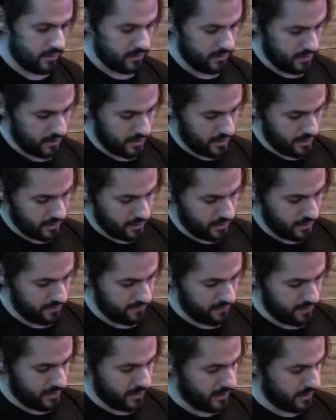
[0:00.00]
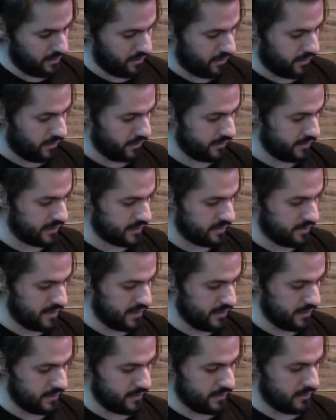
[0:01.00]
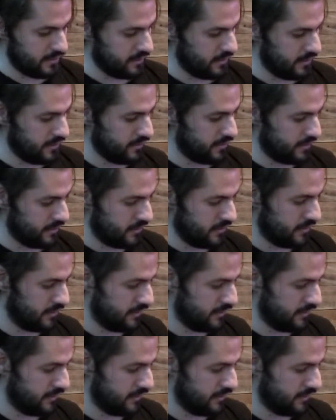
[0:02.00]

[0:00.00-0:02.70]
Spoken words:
kind of covering up all the spaces.